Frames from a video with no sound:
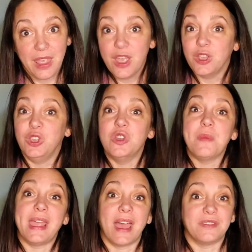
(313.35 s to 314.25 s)
You may
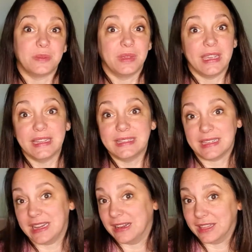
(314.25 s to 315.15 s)
have some kids that
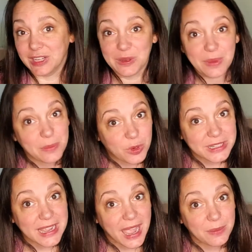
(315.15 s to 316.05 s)
need a little bit more
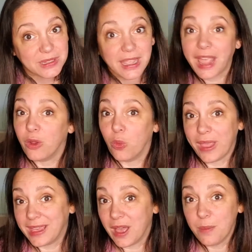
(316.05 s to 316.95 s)
time to kind of
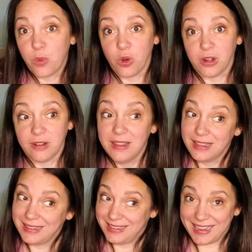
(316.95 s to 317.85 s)
wake up or
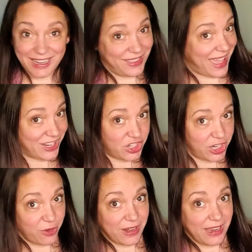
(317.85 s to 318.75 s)
get in that
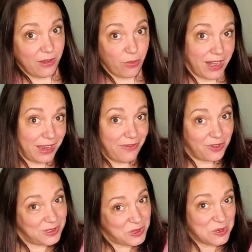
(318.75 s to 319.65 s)
cheery, ready for
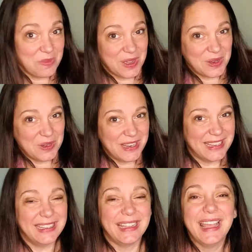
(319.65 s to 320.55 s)
school mood.
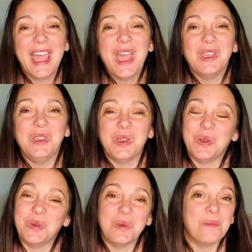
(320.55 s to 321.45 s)

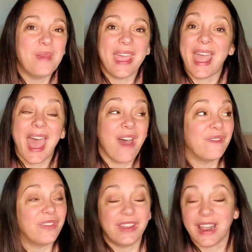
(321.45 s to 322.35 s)
You may have
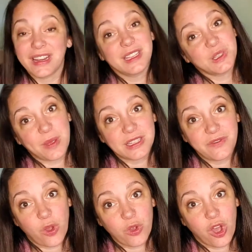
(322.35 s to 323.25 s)
an unexpected
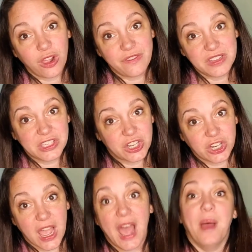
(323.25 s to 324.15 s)
phone call or visitor
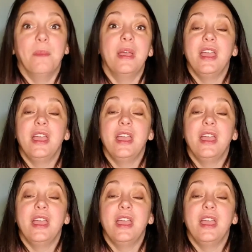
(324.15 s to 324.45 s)
come.